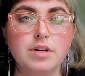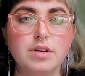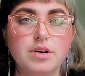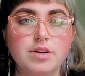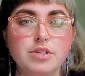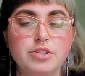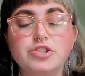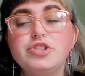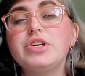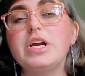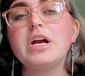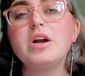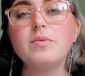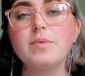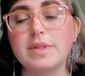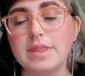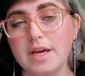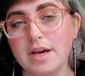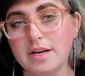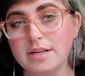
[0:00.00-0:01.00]
share
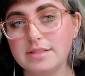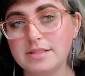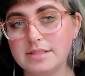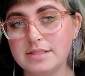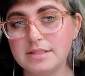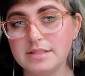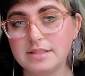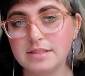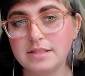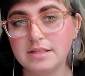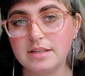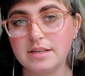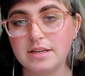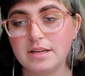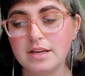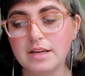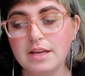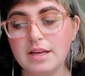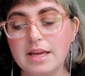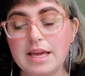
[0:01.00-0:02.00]
with us
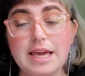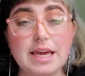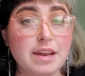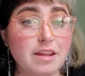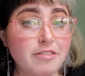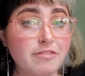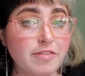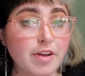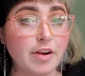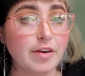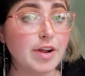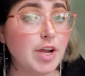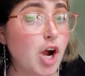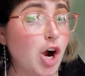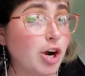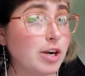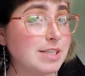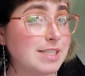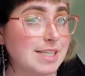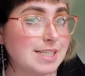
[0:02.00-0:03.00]
in a very
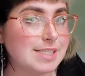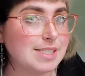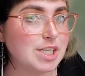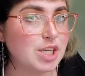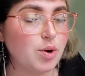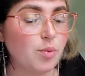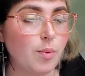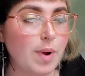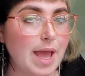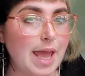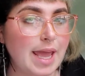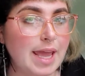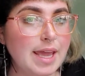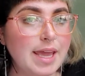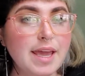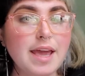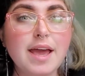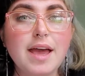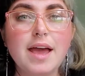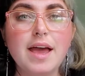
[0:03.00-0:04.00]
artistic
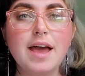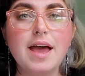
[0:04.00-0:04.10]
way